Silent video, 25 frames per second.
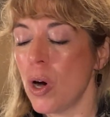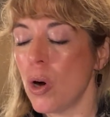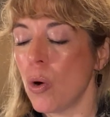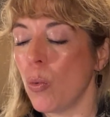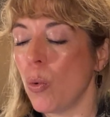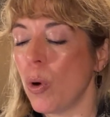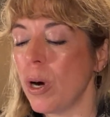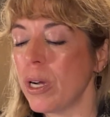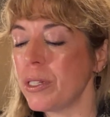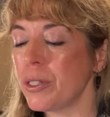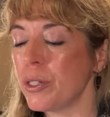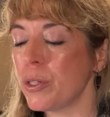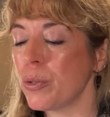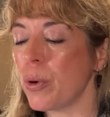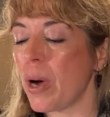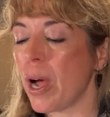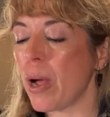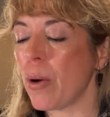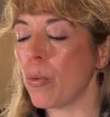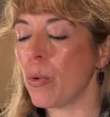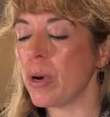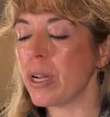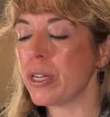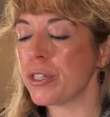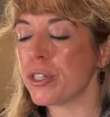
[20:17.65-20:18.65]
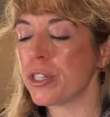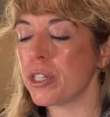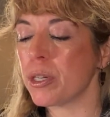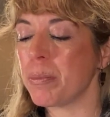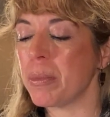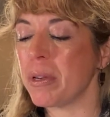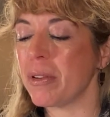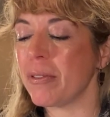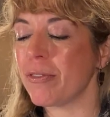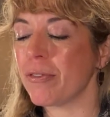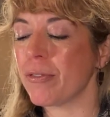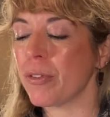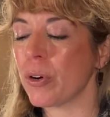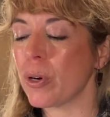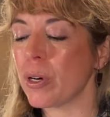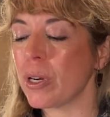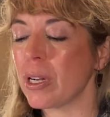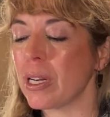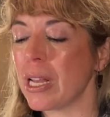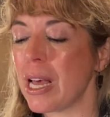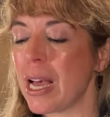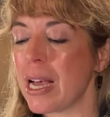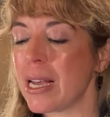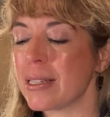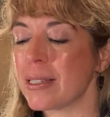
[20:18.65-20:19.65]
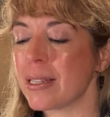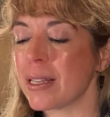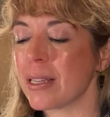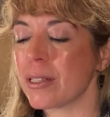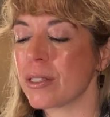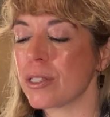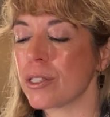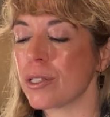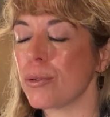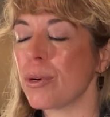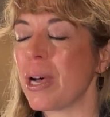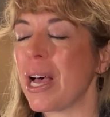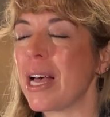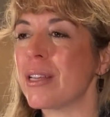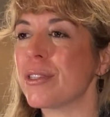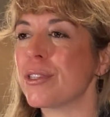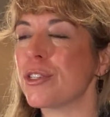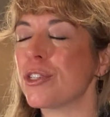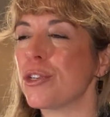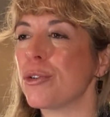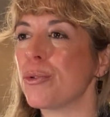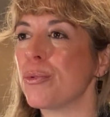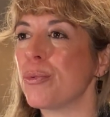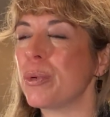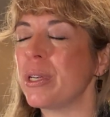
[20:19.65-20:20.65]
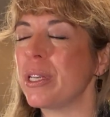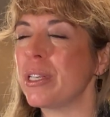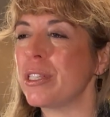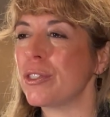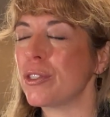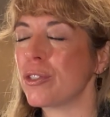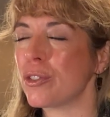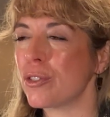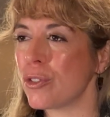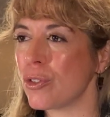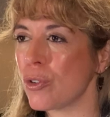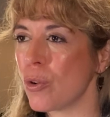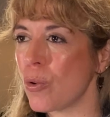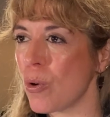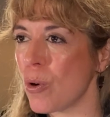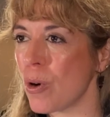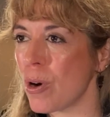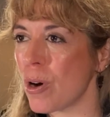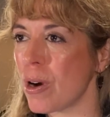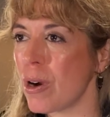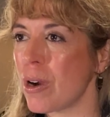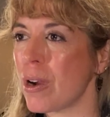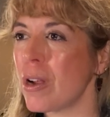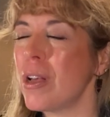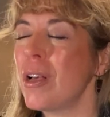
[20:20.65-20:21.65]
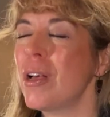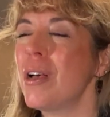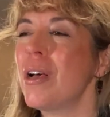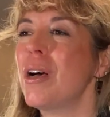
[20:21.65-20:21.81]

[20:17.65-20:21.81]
what do I wish to be fertilizing so as to restore